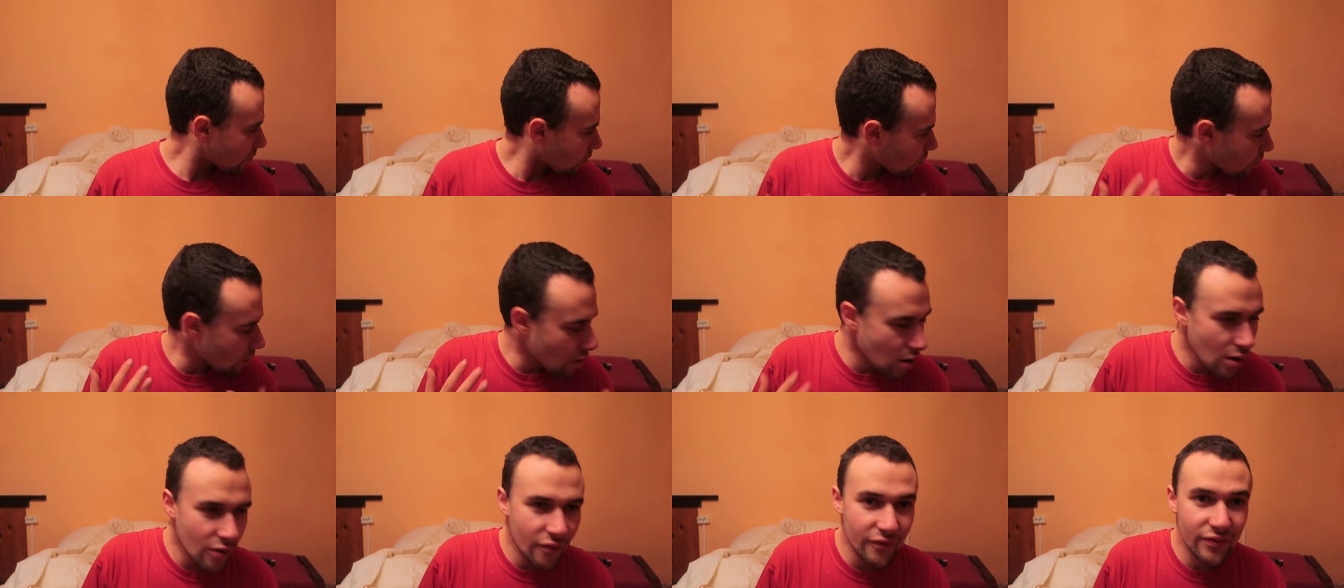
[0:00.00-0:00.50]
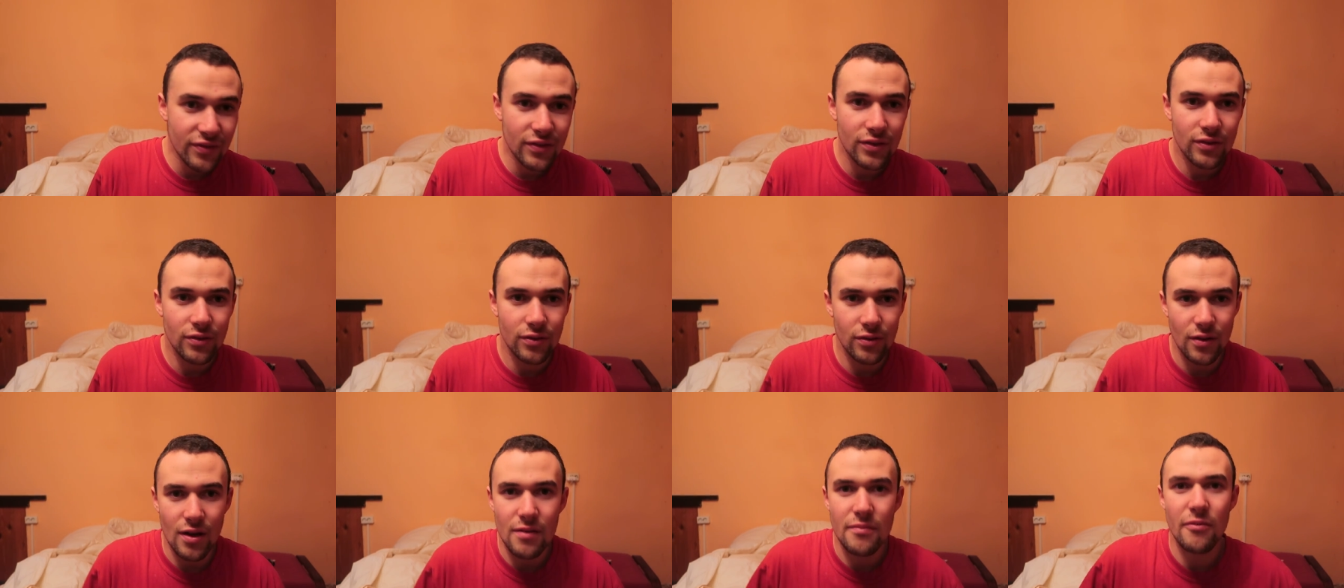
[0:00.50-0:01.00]
all
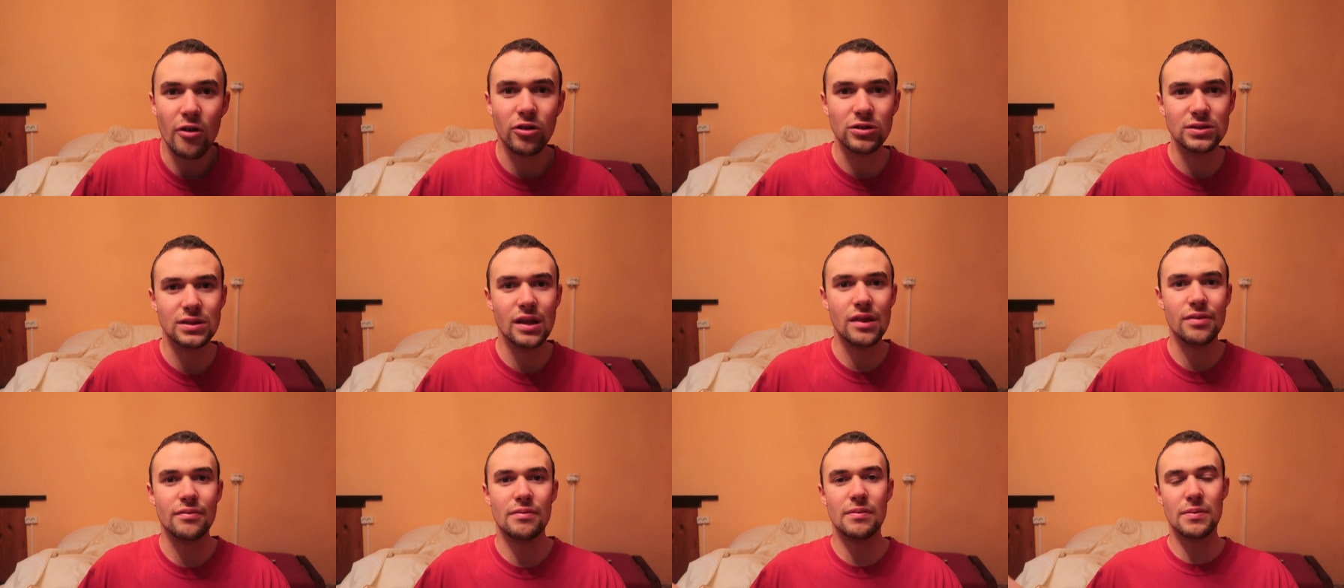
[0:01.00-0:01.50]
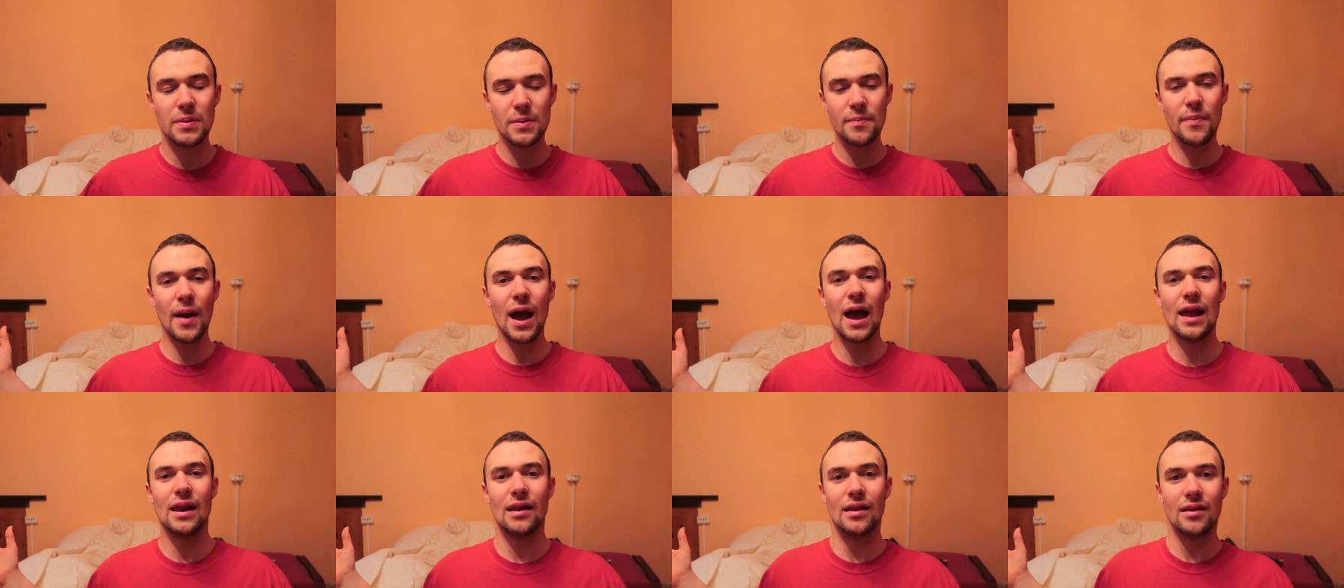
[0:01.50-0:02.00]
of the emotions will be
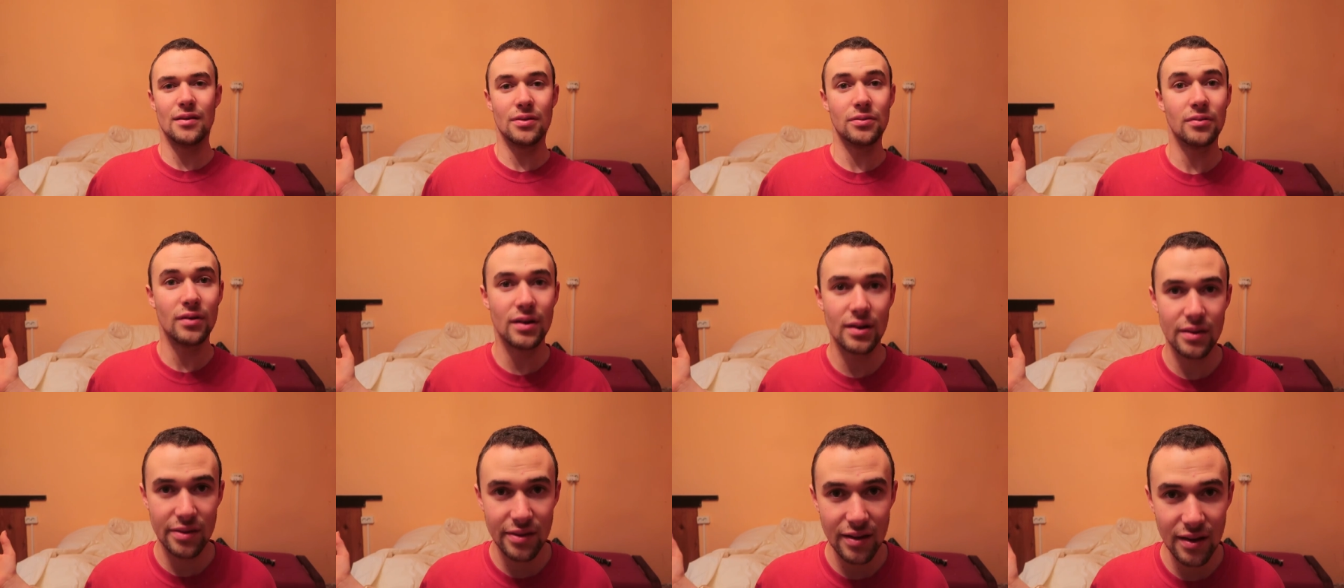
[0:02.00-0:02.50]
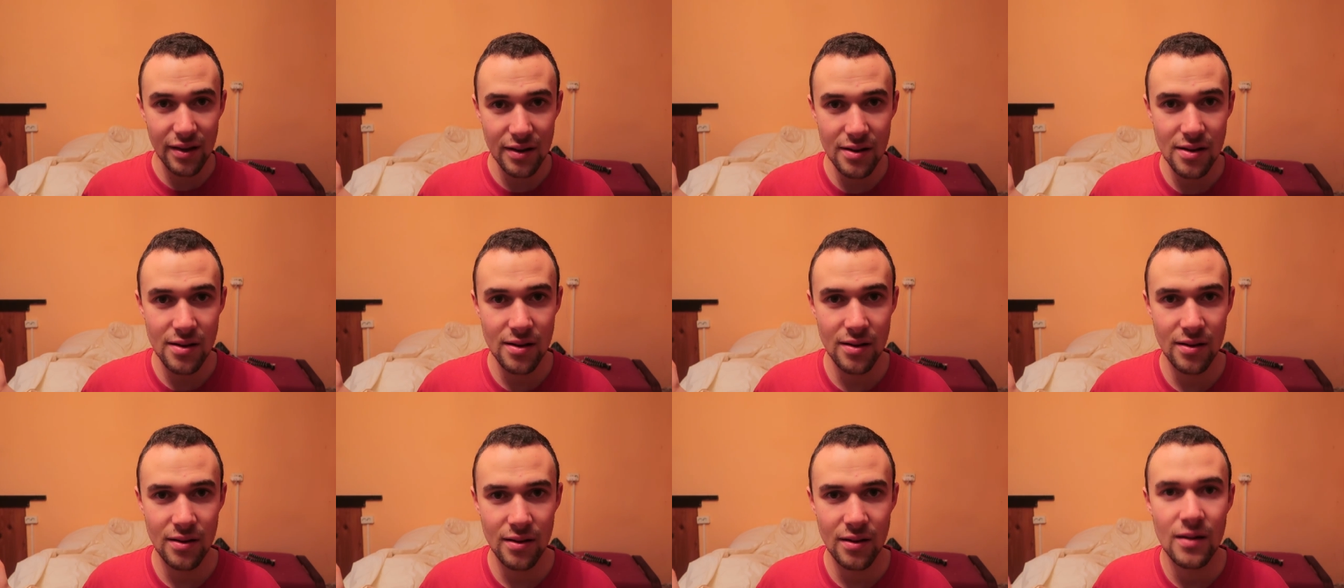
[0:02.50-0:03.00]
balanced, you understand?